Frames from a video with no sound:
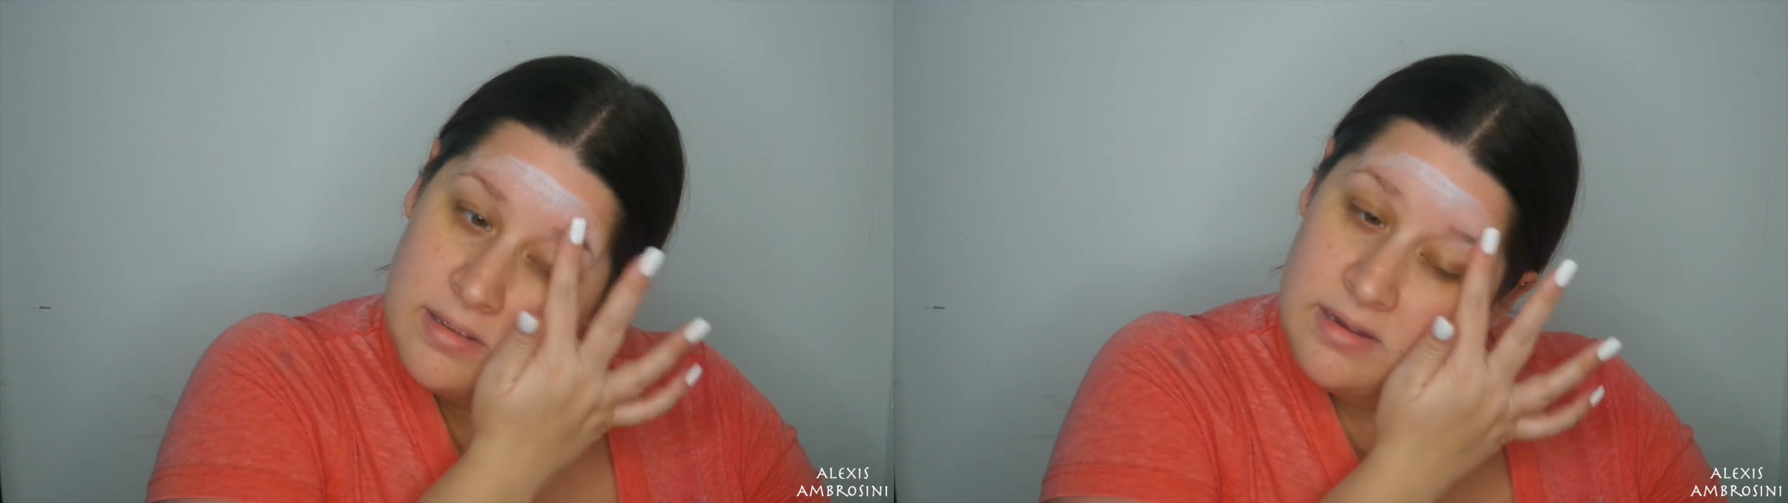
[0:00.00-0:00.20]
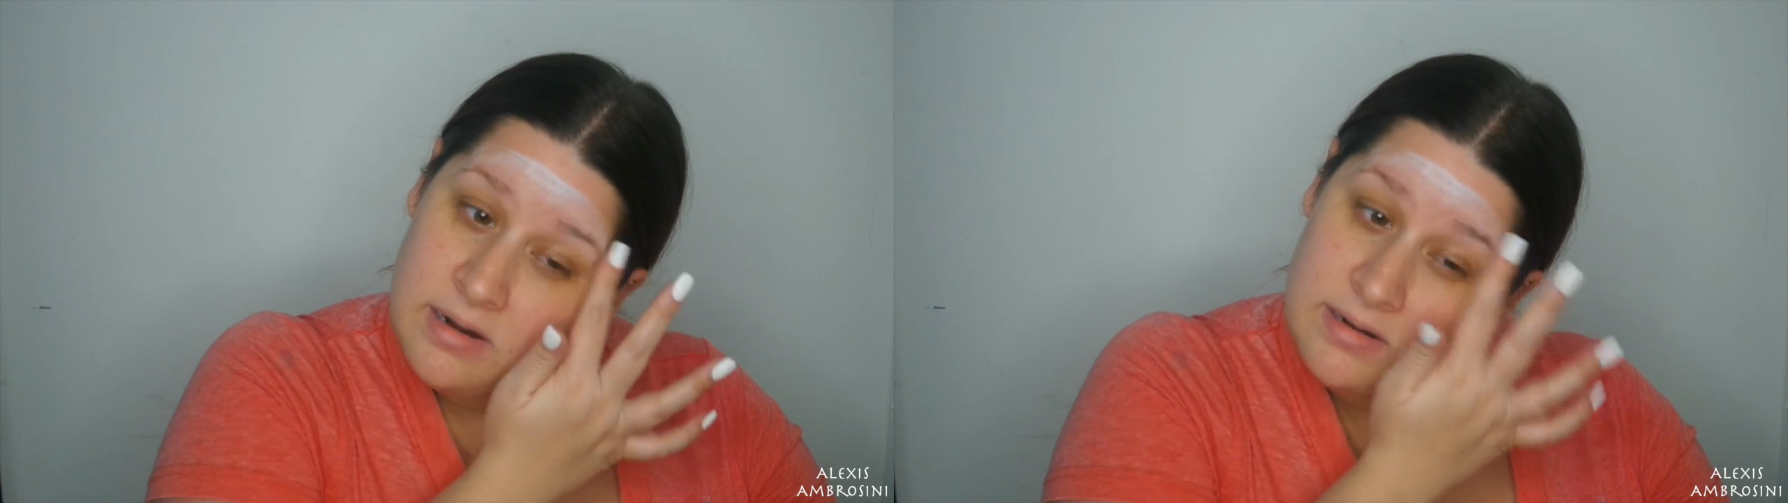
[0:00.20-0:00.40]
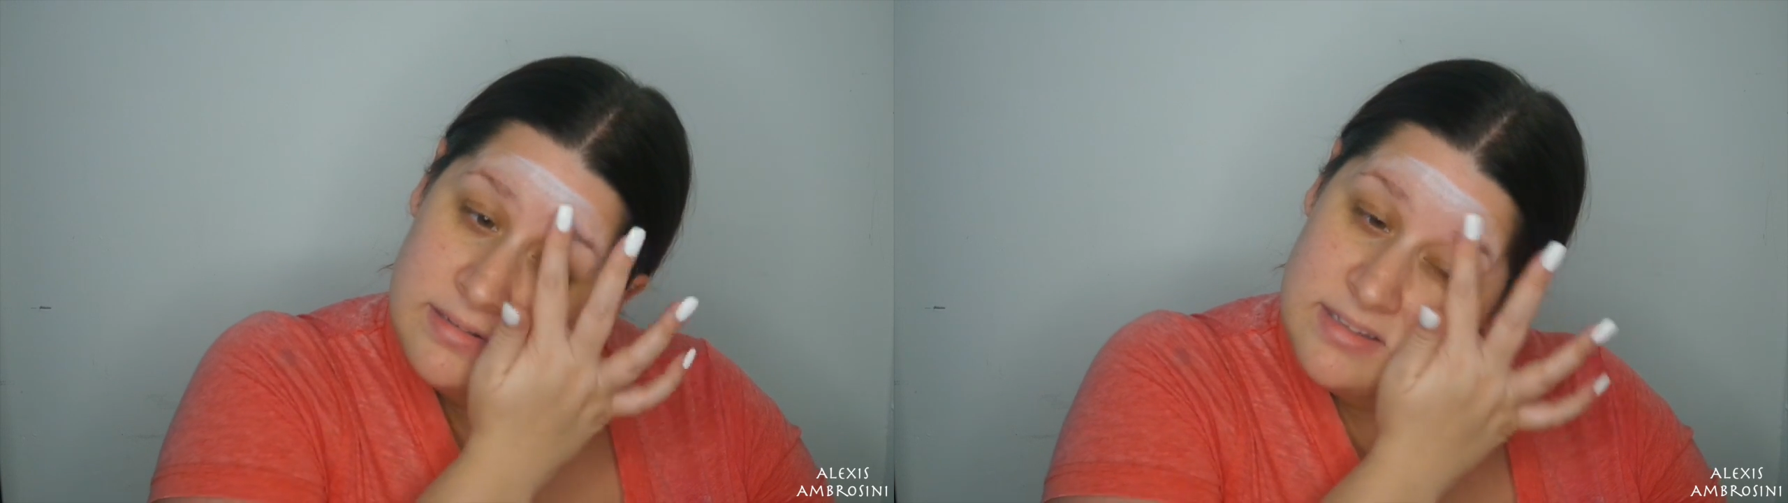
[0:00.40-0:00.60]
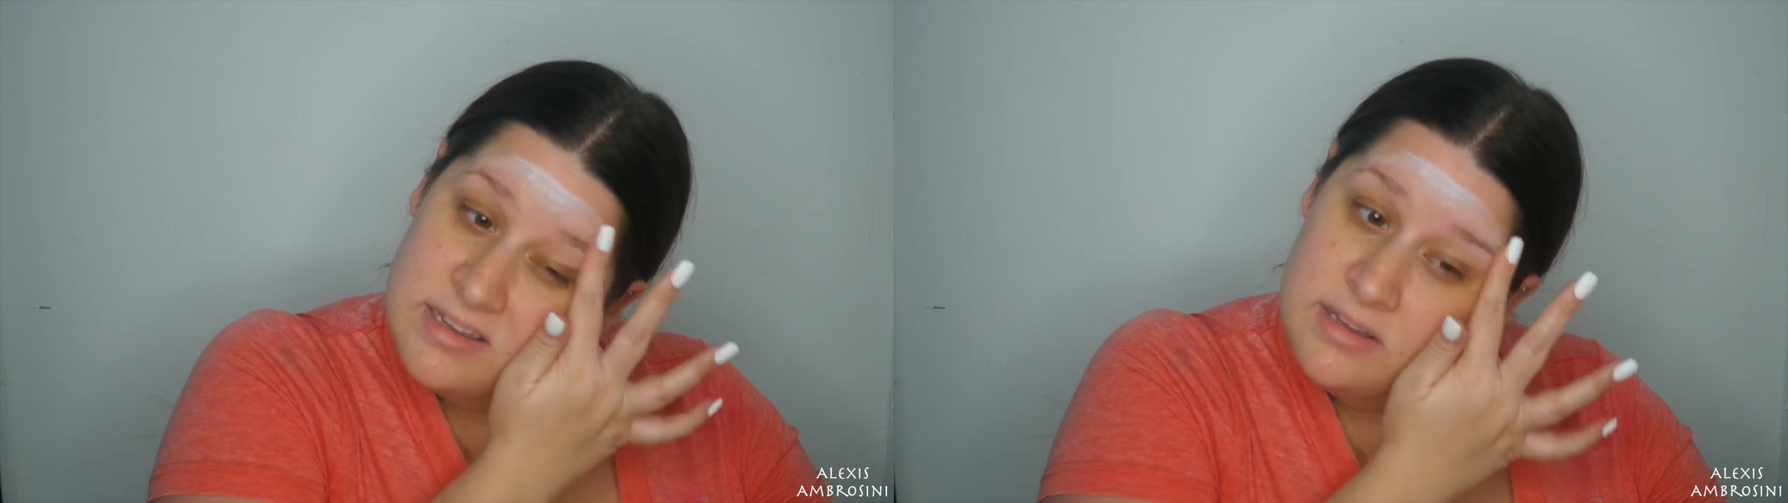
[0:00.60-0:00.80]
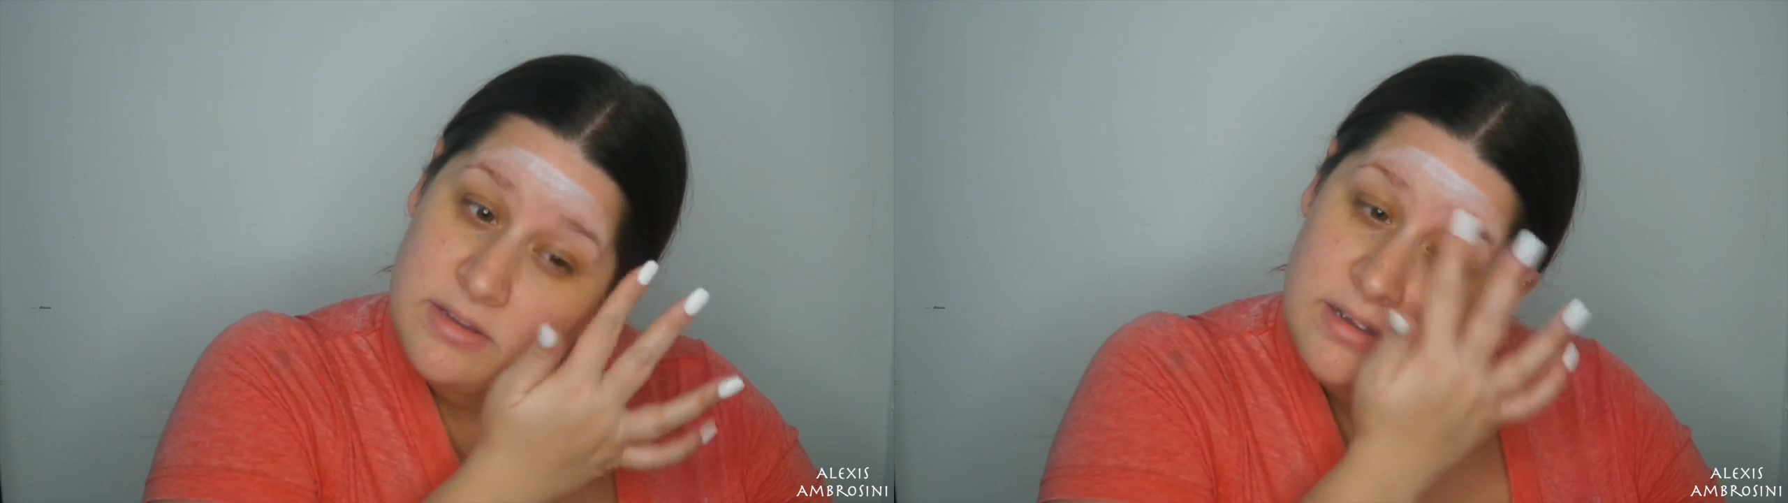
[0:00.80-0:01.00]
And
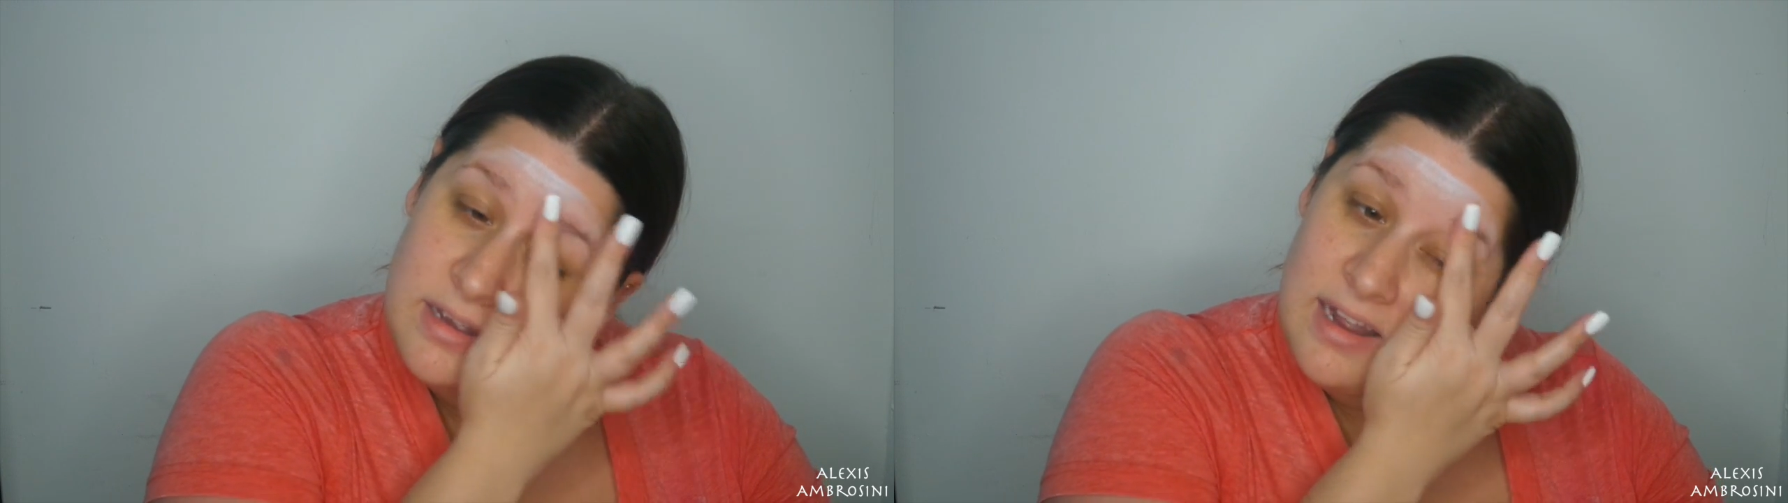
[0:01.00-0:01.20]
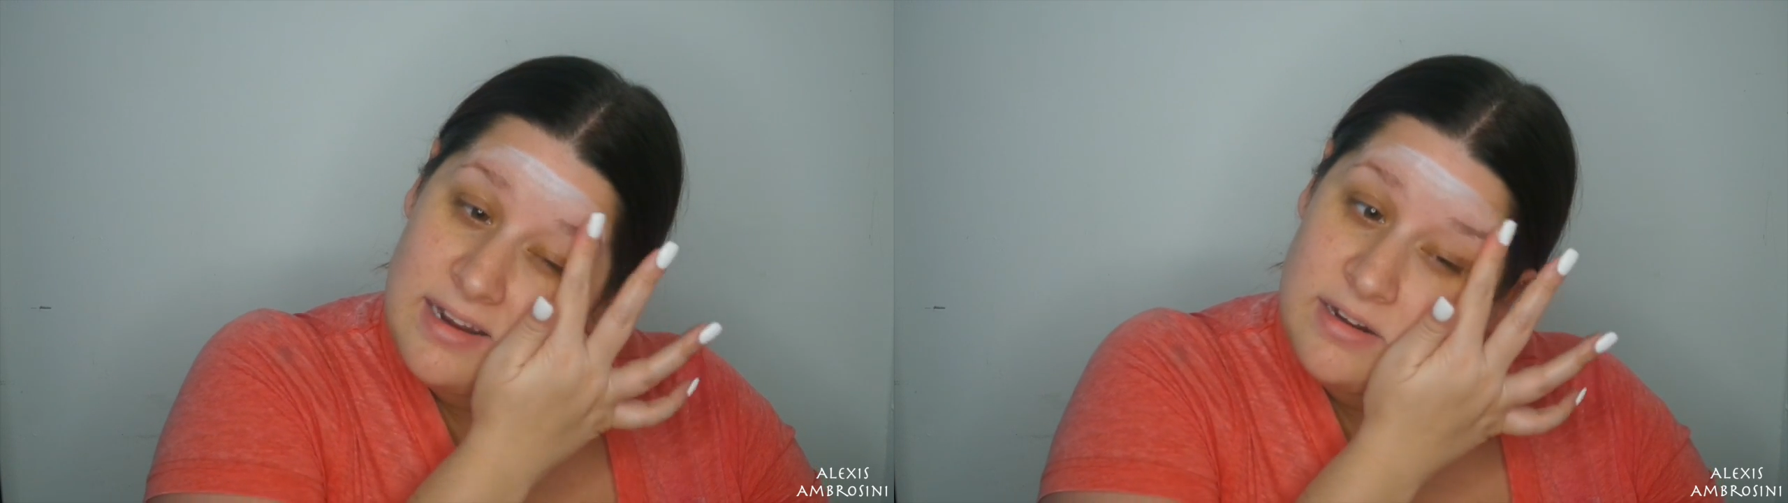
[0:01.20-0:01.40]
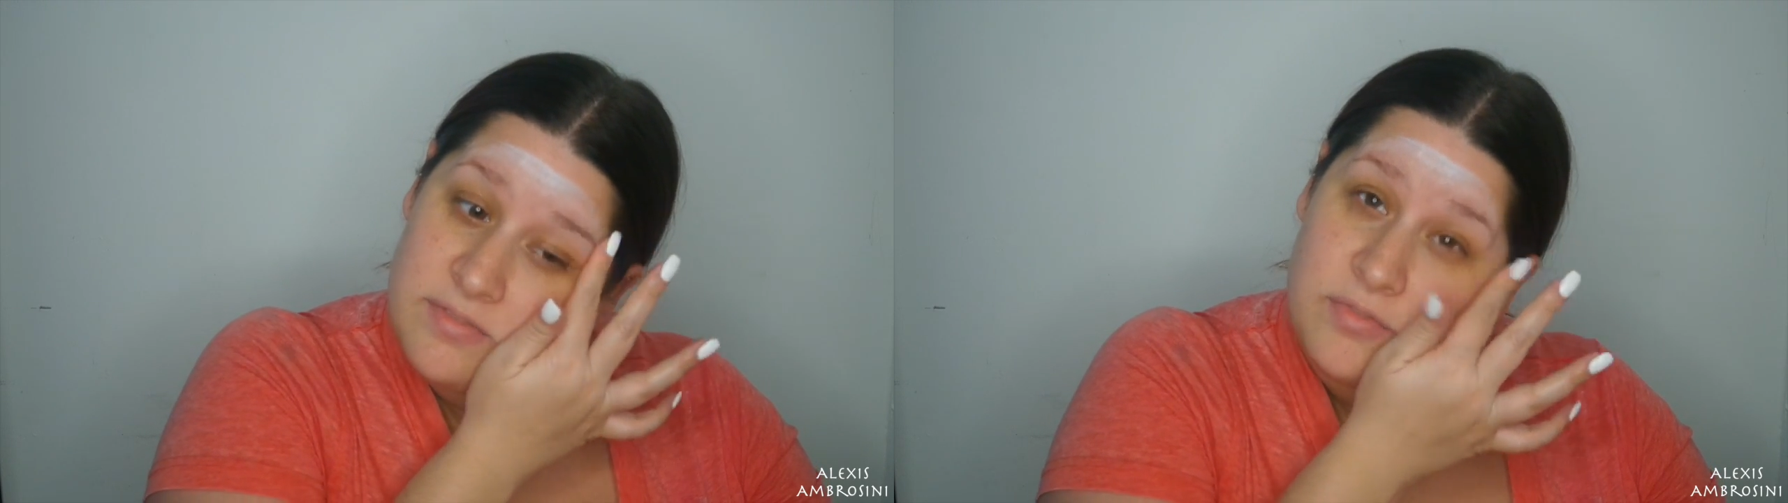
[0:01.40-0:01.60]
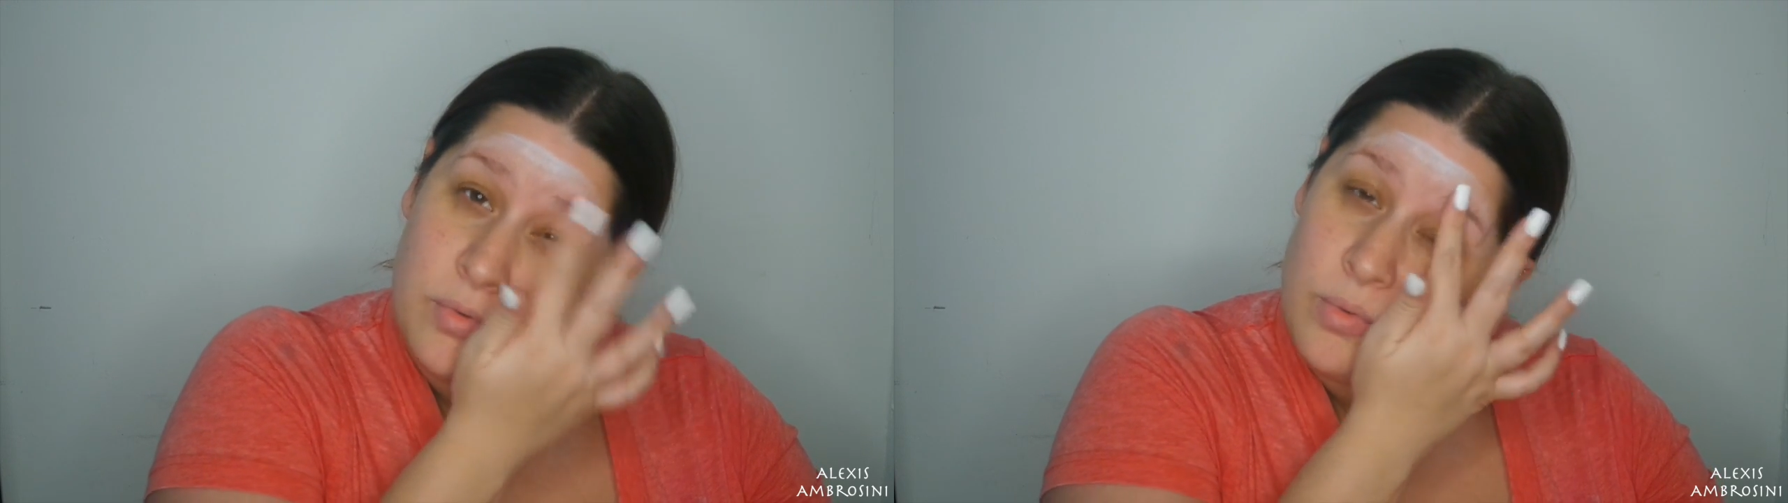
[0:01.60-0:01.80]
honestly, you could kind of,